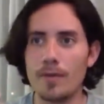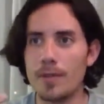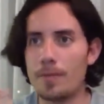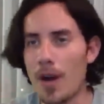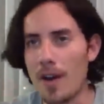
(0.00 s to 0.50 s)

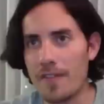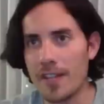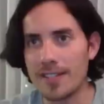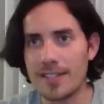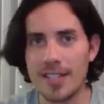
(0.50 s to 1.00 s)
the
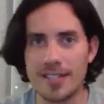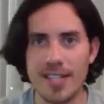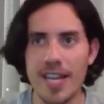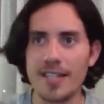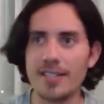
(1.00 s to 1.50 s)
prophets, the
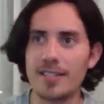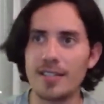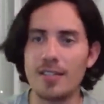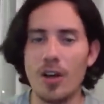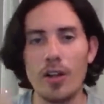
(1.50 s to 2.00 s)
saints,
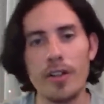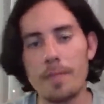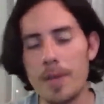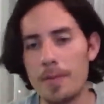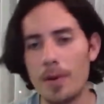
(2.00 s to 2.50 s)
and all the
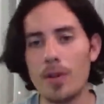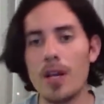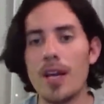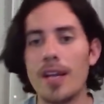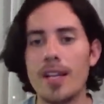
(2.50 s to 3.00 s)

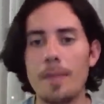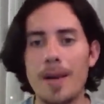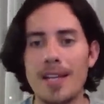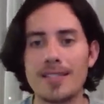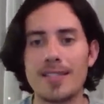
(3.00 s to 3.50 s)
people in the
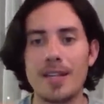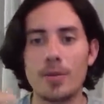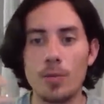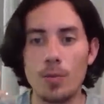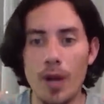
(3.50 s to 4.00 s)
past
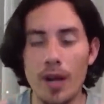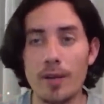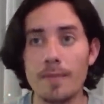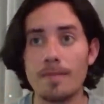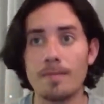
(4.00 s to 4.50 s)
that
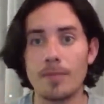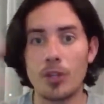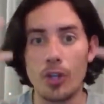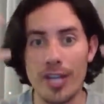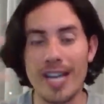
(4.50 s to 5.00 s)
were
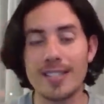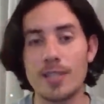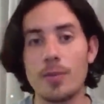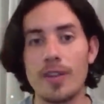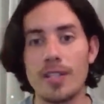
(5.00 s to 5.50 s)

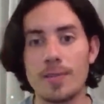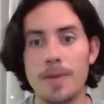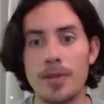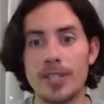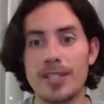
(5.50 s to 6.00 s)
connecting with the
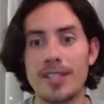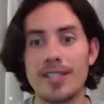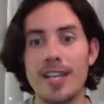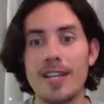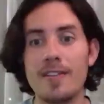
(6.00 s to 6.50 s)
spirit,
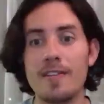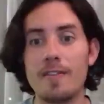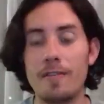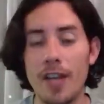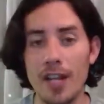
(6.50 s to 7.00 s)
they
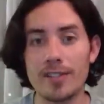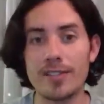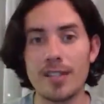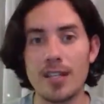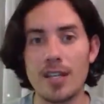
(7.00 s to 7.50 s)

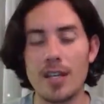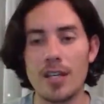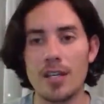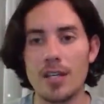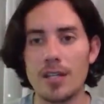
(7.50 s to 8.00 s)
felt
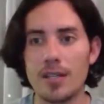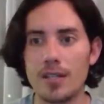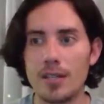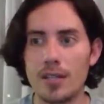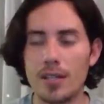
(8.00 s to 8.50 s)

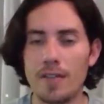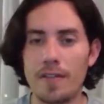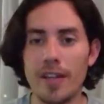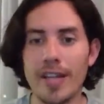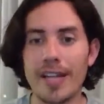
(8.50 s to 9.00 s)

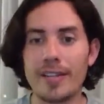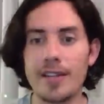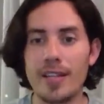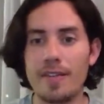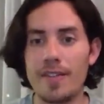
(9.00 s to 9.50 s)
like
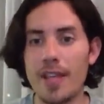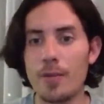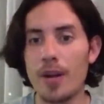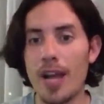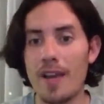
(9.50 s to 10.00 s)
if they
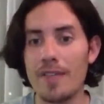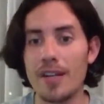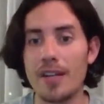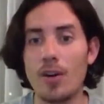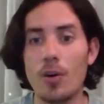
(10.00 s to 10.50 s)
were having
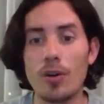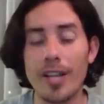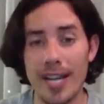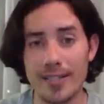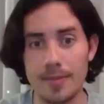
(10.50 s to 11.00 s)
an
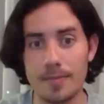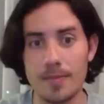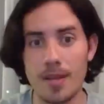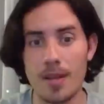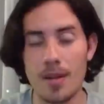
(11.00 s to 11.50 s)
orgasm,
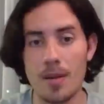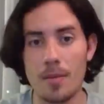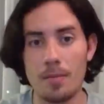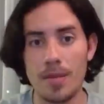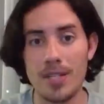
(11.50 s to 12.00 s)

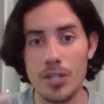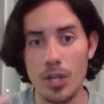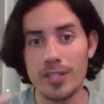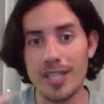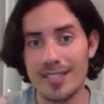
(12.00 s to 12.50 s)
but
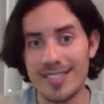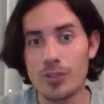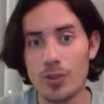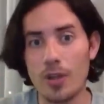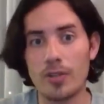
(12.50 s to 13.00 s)
not a
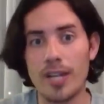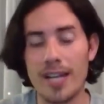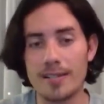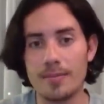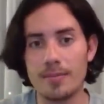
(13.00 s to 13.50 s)
sexual
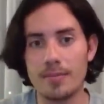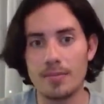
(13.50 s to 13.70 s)
orgasm,